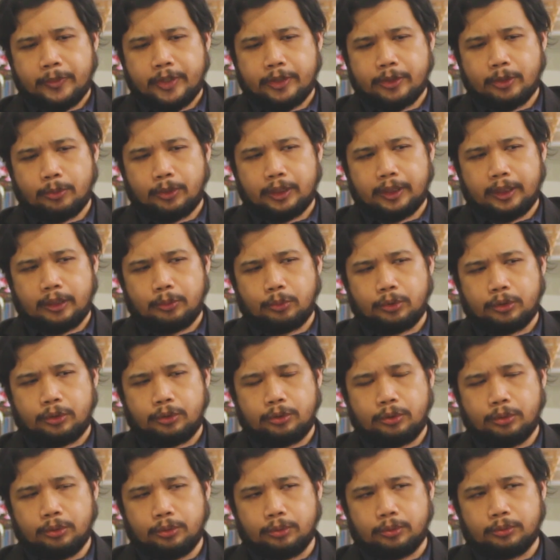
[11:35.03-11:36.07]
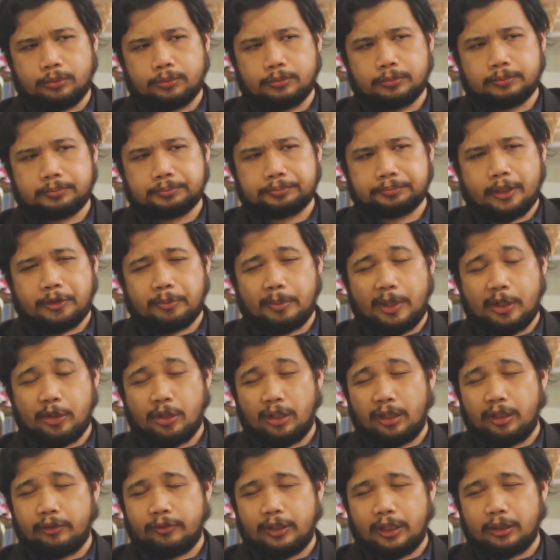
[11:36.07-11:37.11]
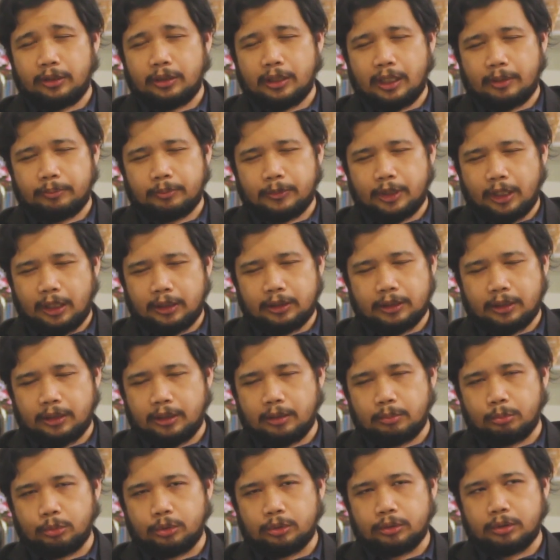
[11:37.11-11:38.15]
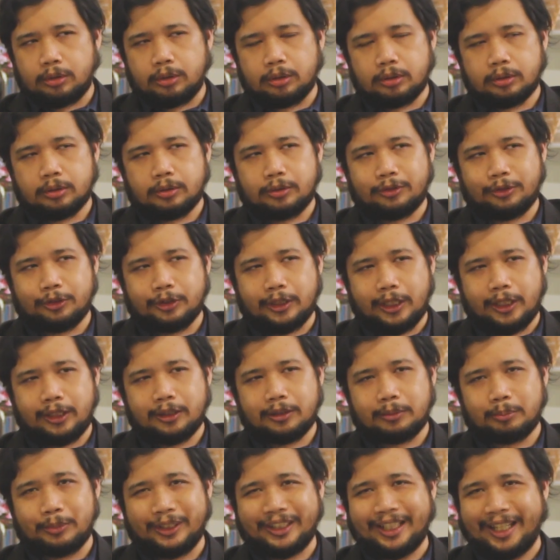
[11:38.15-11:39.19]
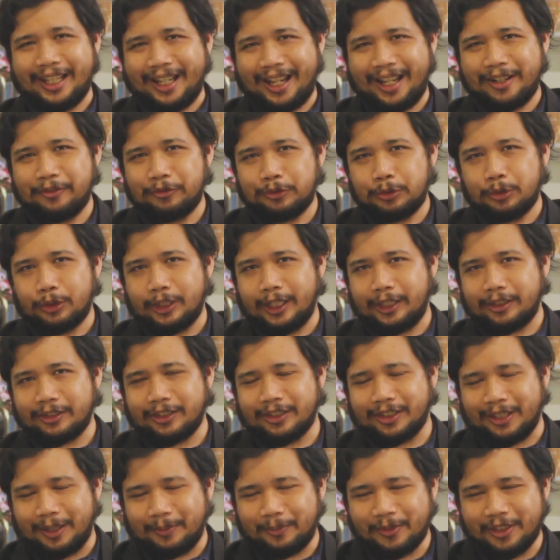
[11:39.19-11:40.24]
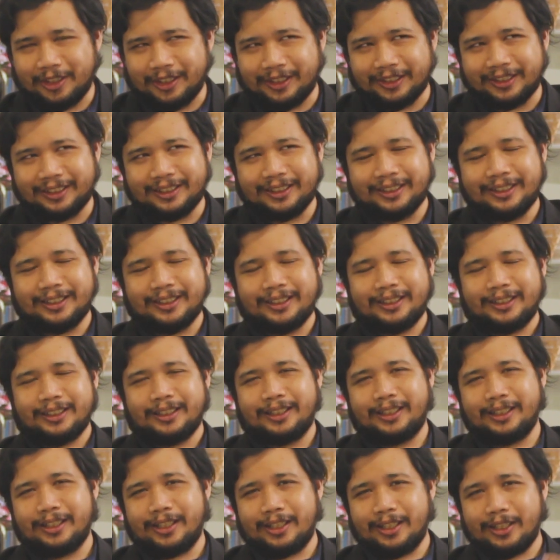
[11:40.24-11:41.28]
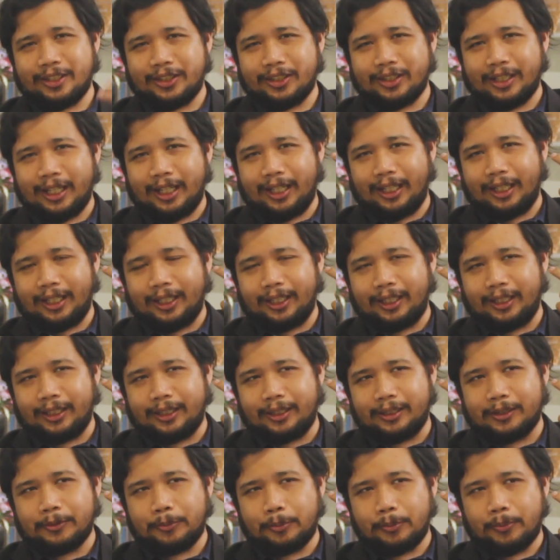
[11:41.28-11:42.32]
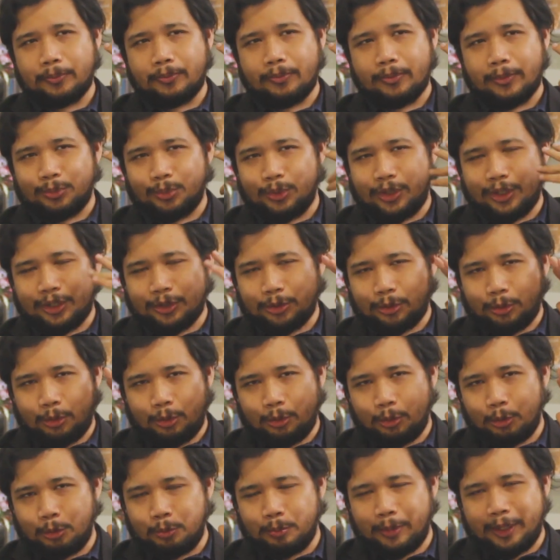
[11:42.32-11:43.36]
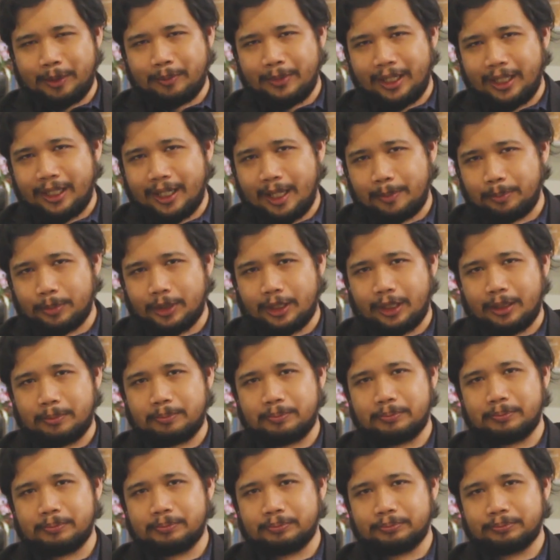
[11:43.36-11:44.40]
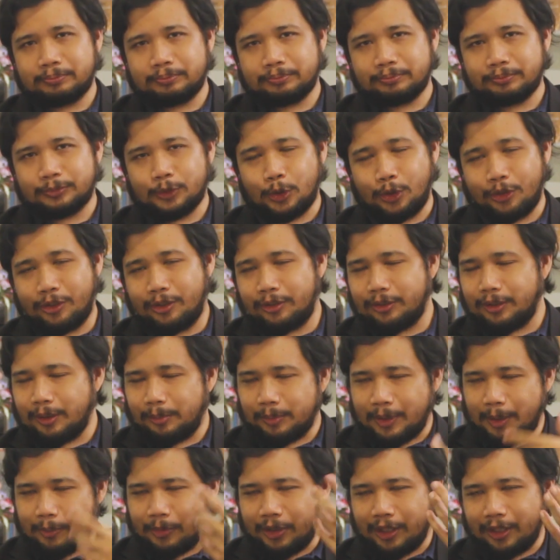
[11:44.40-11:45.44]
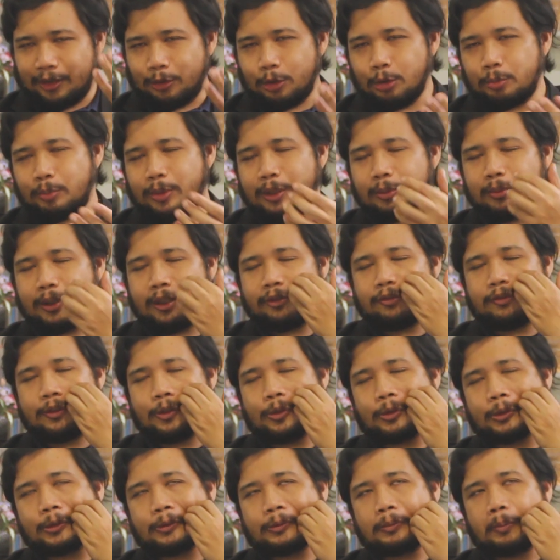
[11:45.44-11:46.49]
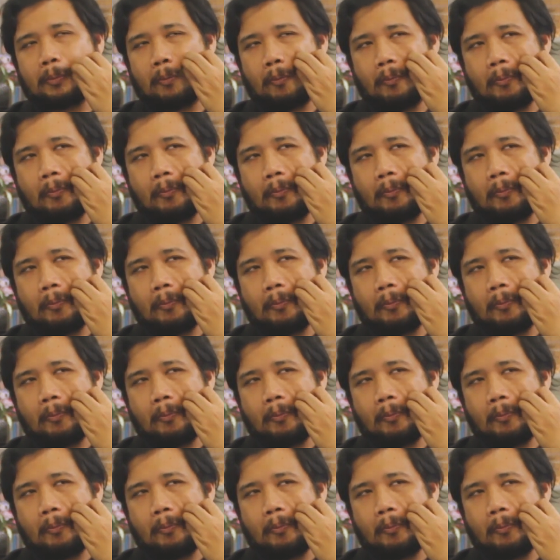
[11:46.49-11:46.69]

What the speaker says: So what I would do, especially if I'm not in the mood to write, but I have to write something, is I just open my laptop, or sometimes I open my phone.